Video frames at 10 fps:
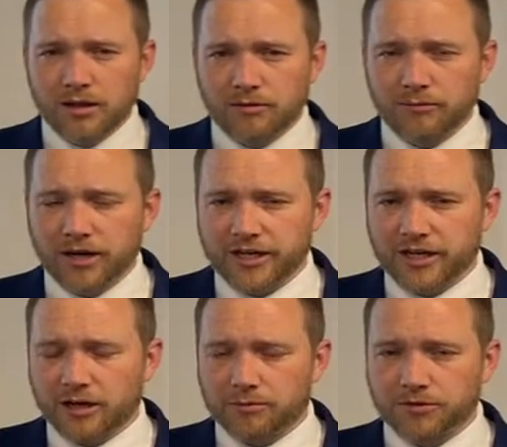Married
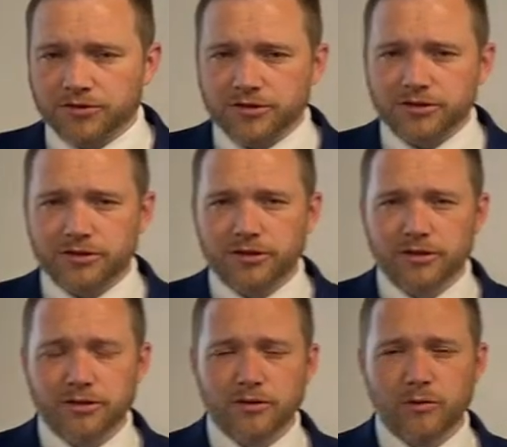couples,
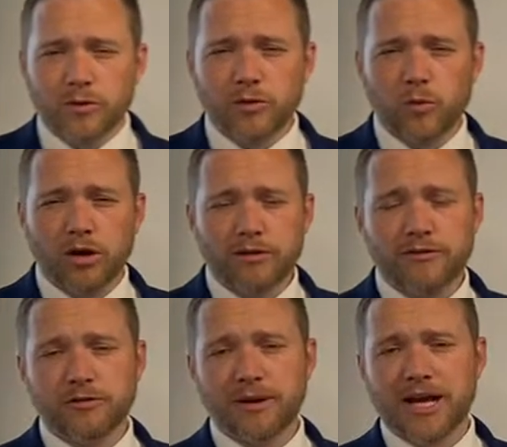when one of
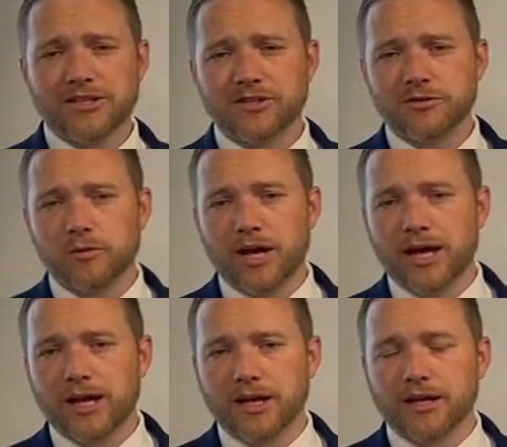you passes
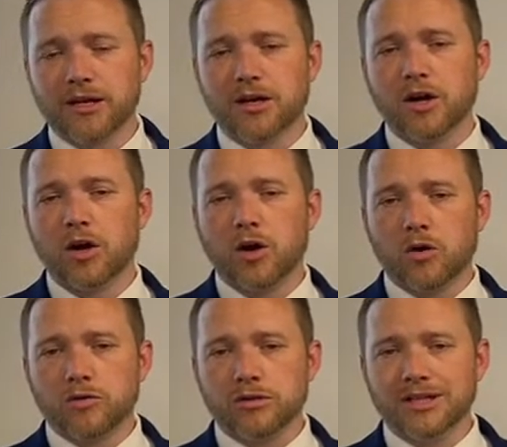away,
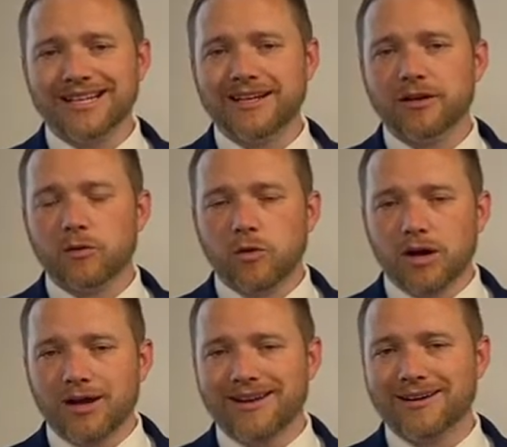only
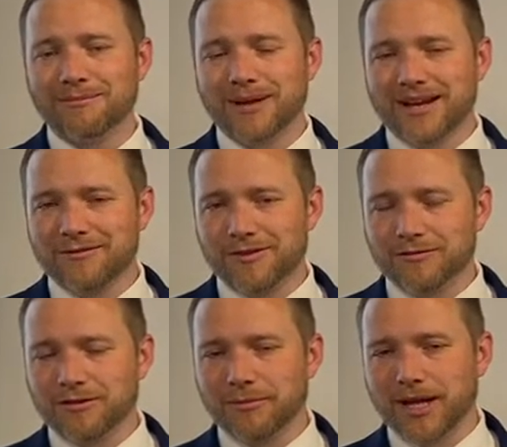one benefit
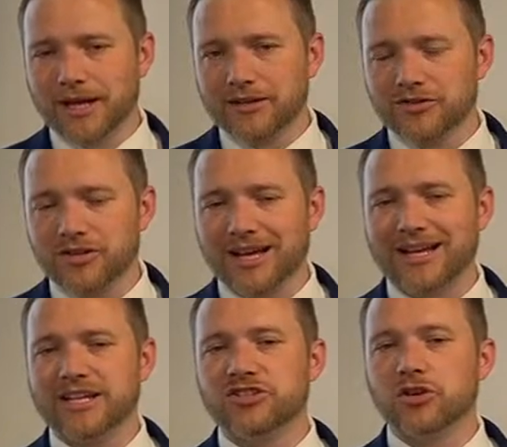remains,
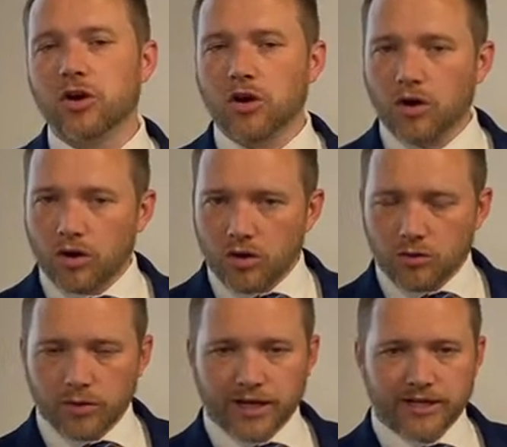and it's
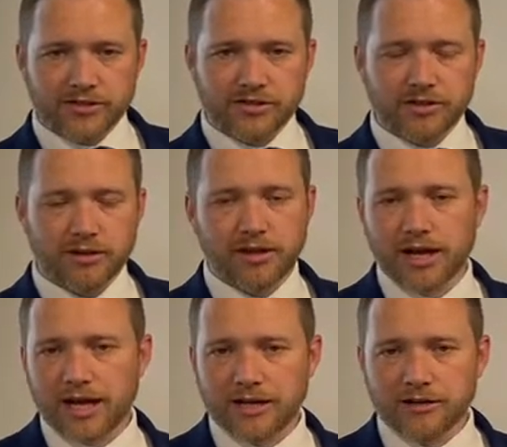always the
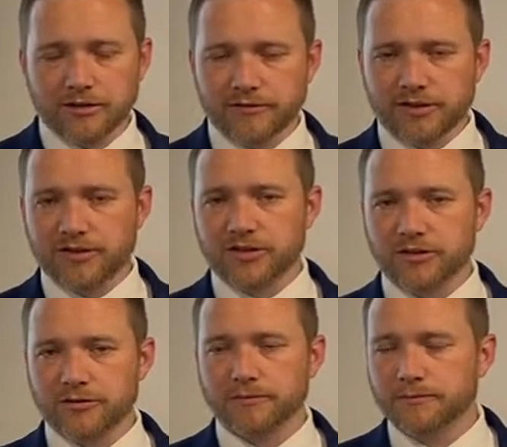higher of the two.